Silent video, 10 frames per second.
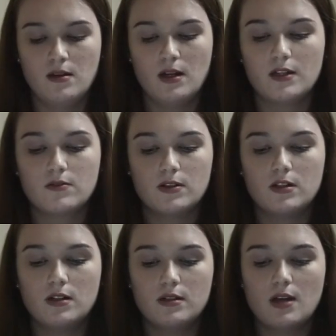Next
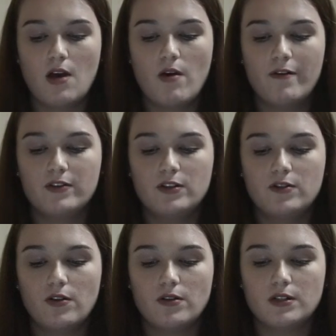question is, how often do
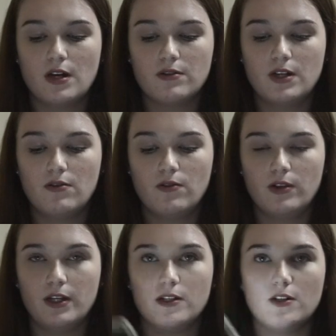you go to downtown
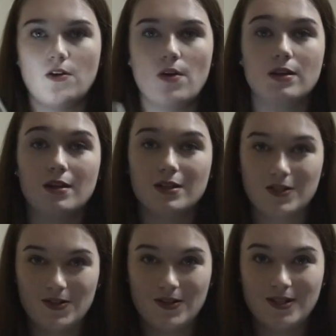Orlando? And the
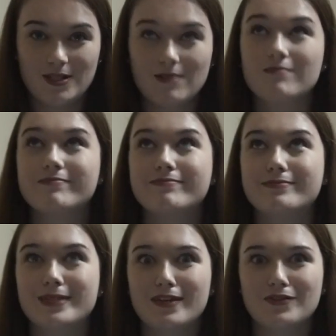answer is
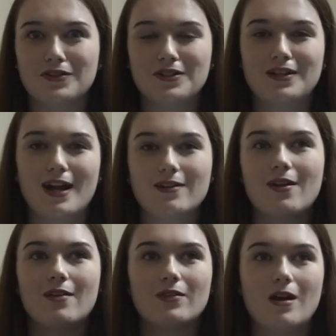never. I don't
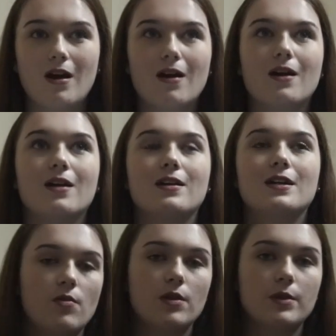have a car.
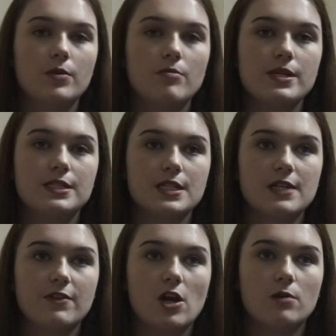One of my roommates does
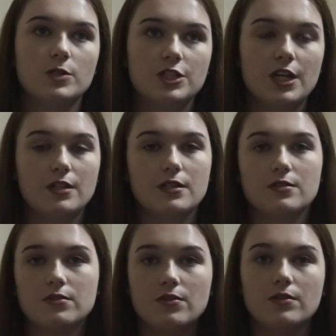have a car, but she kind of does
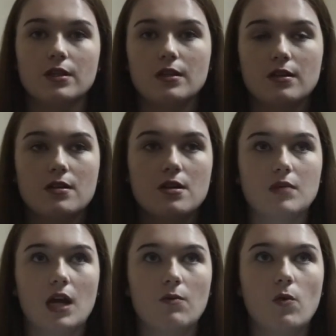her own thing.
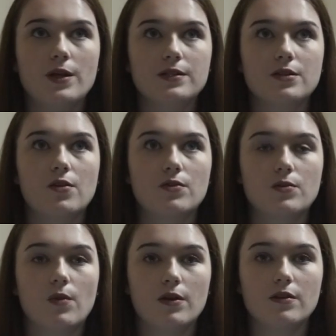I want to go to
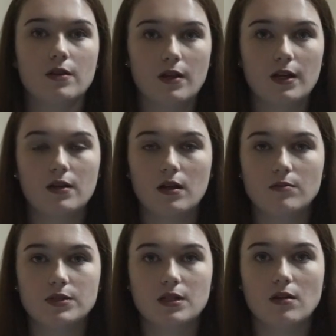one of the like
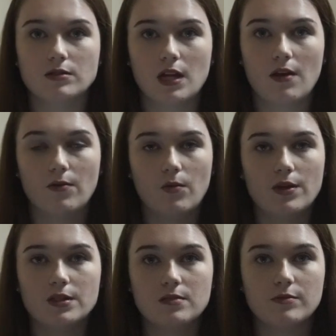clubs downtown
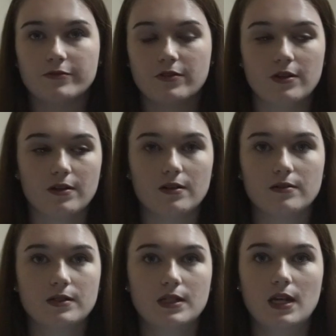once before
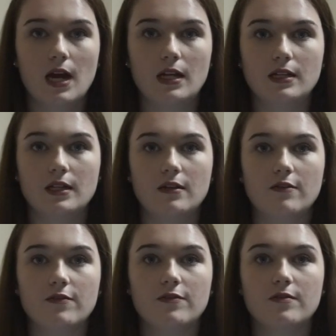I leave,